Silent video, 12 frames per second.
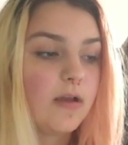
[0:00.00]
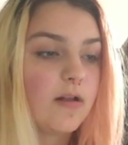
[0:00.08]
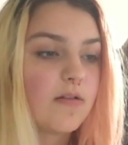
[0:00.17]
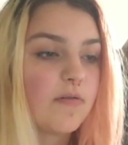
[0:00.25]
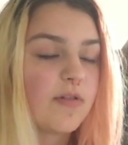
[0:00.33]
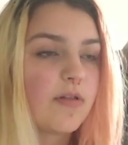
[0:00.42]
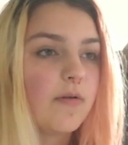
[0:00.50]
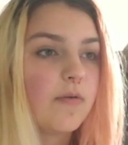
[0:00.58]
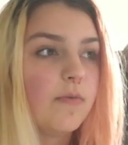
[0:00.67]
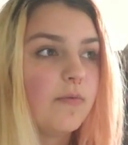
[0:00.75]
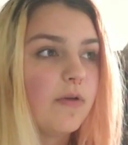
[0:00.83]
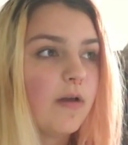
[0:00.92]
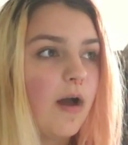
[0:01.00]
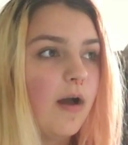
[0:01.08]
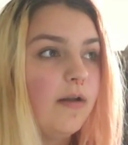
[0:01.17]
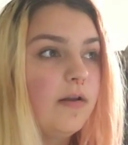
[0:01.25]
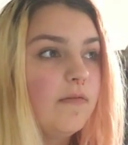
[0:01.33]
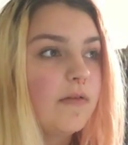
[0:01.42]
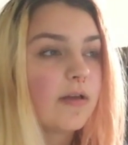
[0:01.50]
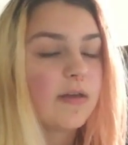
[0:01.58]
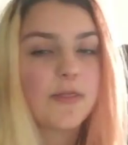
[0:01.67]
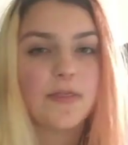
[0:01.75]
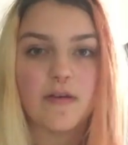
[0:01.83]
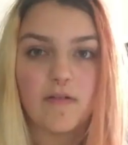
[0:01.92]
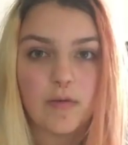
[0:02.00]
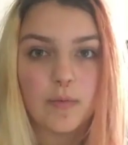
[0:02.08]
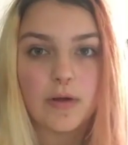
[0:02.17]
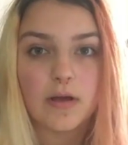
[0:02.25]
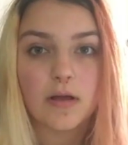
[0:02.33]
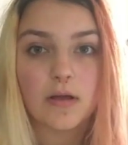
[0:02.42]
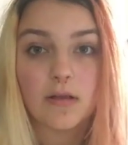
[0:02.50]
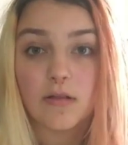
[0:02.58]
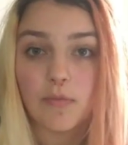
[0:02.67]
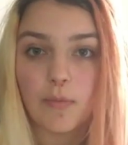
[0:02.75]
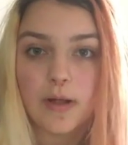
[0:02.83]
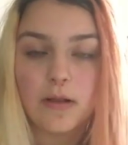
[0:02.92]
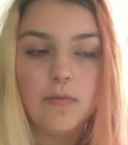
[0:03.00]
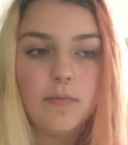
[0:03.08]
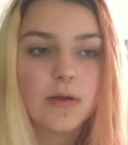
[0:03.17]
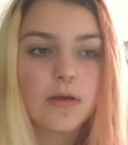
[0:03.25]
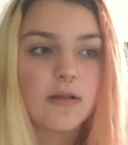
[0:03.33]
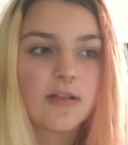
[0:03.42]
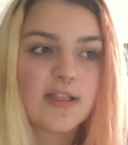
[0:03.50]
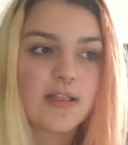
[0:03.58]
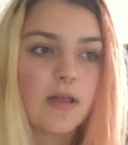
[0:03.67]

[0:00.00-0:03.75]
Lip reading: It's also kind of like theory work as well, because